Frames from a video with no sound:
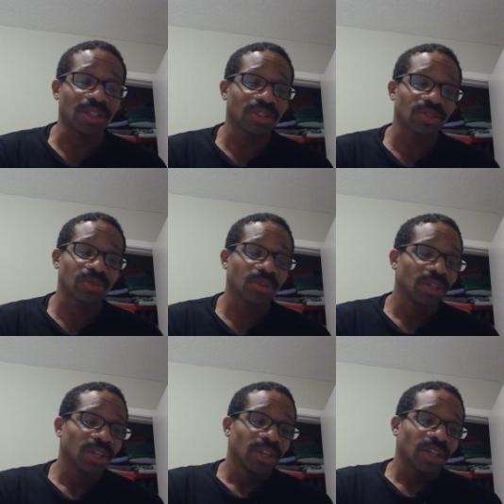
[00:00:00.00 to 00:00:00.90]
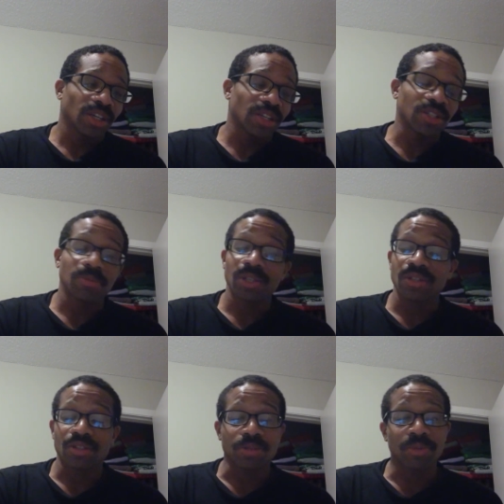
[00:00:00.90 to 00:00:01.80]
Yeah, so it's
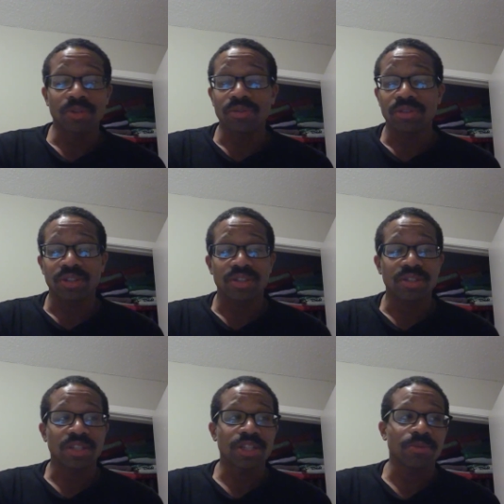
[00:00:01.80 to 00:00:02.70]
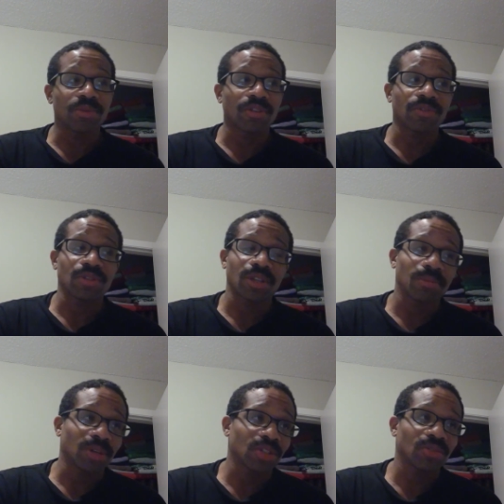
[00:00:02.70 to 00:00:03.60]
been going on, because this case has been going on since, like,
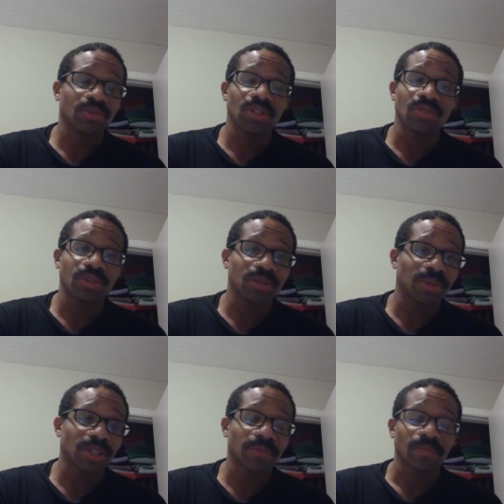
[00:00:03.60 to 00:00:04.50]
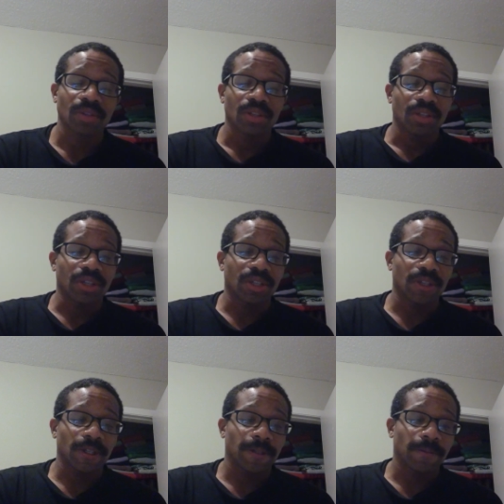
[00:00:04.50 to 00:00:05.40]
March 2020, man,
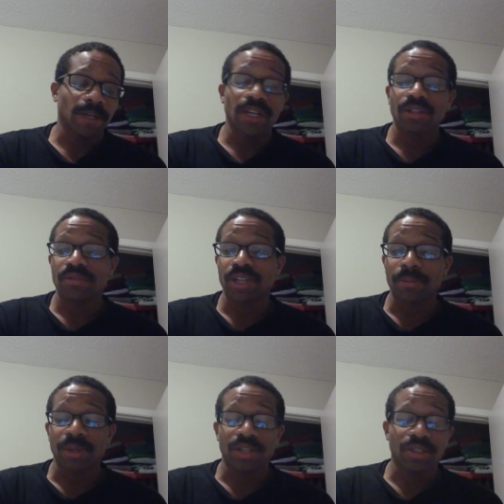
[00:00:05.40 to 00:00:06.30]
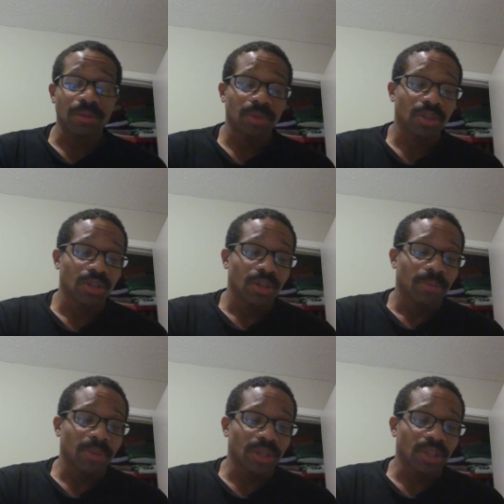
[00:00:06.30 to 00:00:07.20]
and the height of that pandemic.
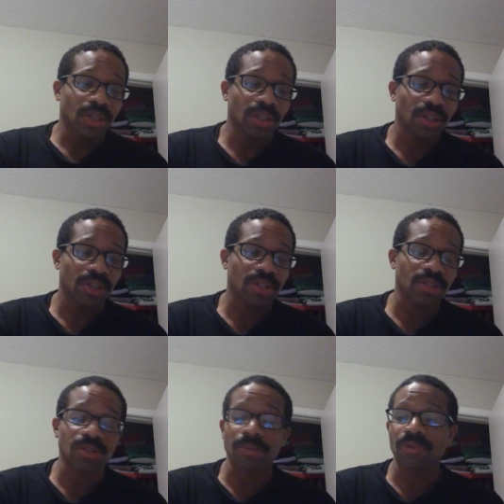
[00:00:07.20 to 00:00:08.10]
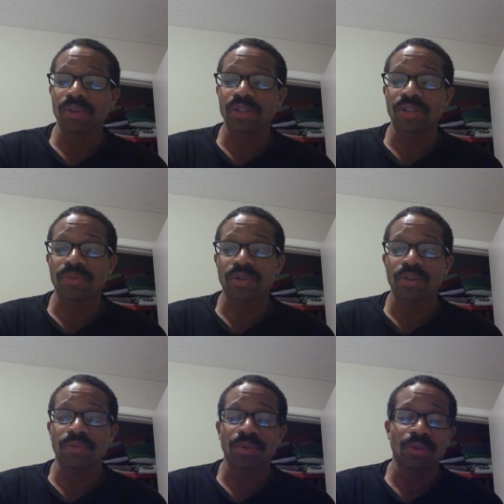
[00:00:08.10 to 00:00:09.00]
But it's going to be very
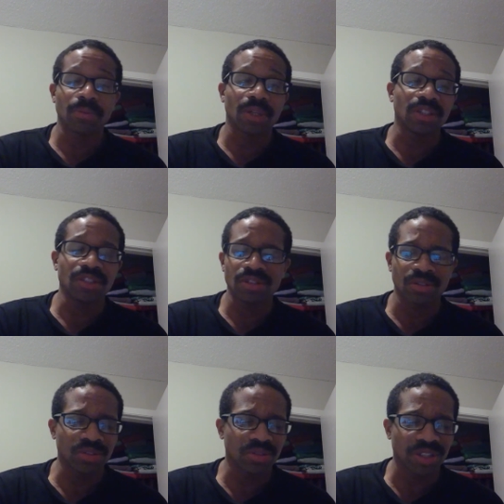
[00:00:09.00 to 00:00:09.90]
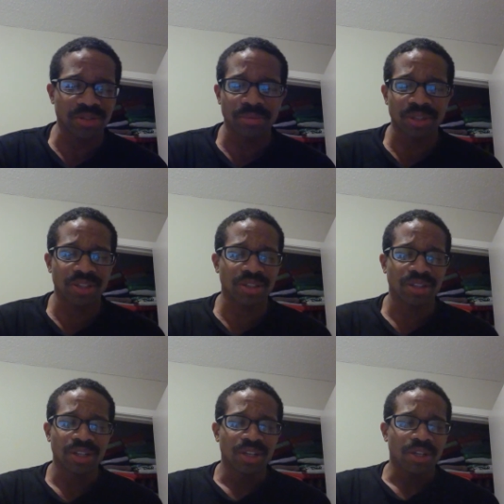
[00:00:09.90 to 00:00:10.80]
difficult for him, but at least, you know, he still got some money.